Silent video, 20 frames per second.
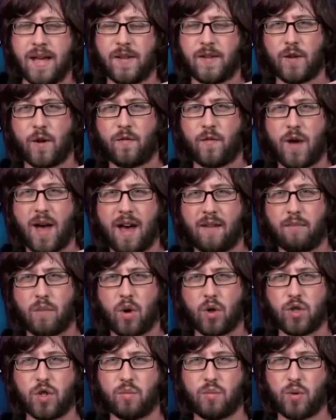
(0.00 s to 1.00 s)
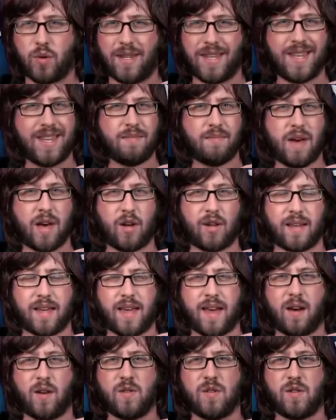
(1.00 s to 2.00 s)
So if you have multiple email
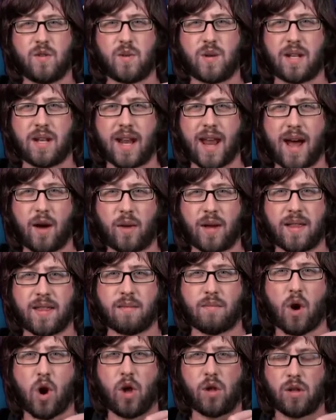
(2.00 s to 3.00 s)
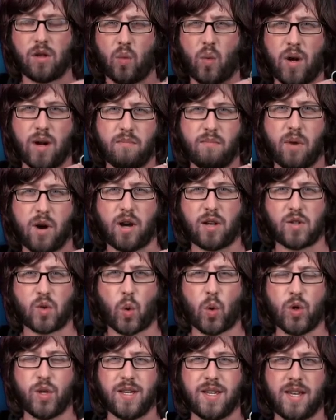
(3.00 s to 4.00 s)
accounts, you can now get them all in one inbox
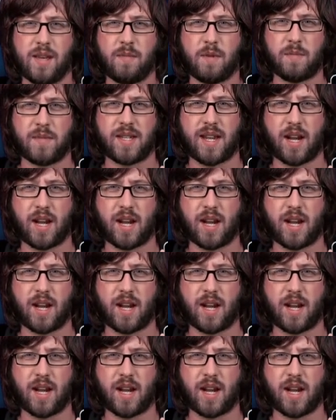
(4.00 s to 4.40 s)
or you can keep them